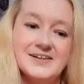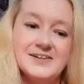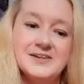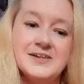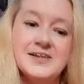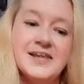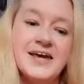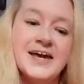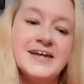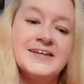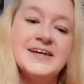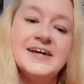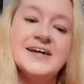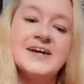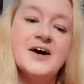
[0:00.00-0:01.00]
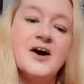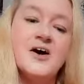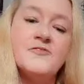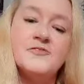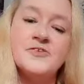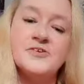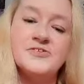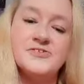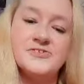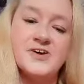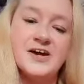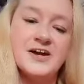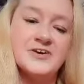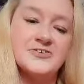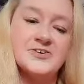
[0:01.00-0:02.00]
Lady of the
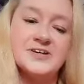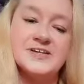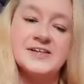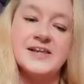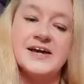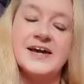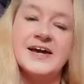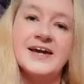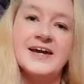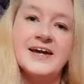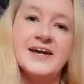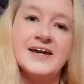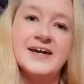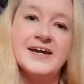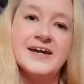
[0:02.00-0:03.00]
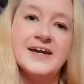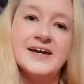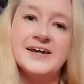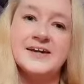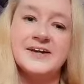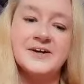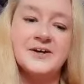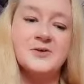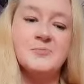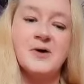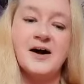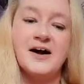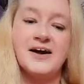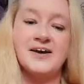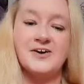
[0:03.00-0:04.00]
sacred lake, hear
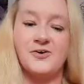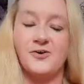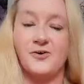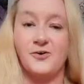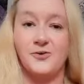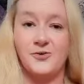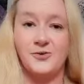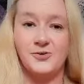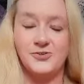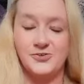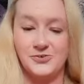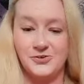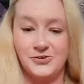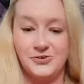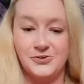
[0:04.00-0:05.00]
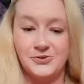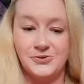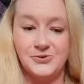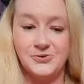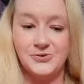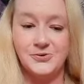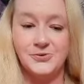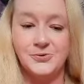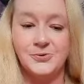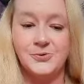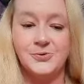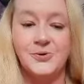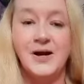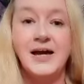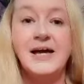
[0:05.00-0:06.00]
my call to
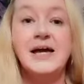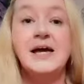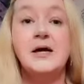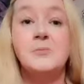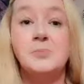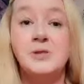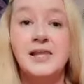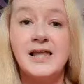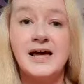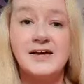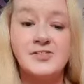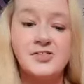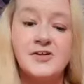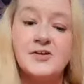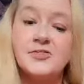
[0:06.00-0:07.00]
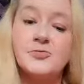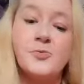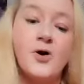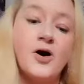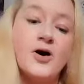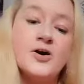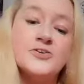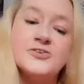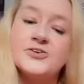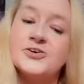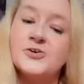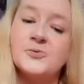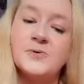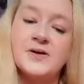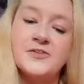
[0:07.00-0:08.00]
you. Bless this
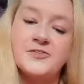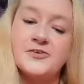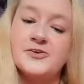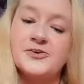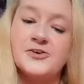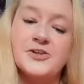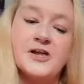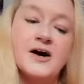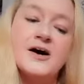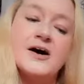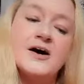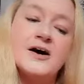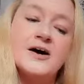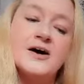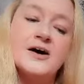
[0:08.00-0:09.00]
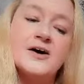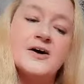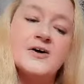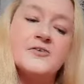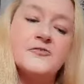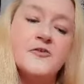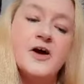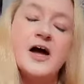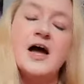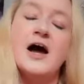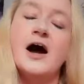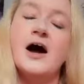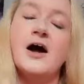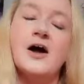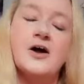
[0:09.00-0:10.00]
water with your love,
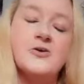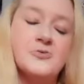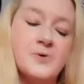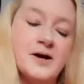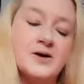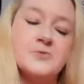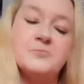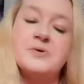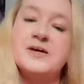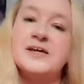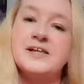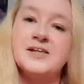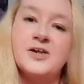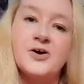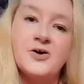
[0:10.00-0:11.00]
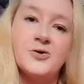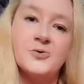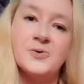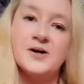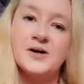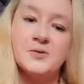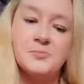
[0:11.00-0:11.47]
around, below,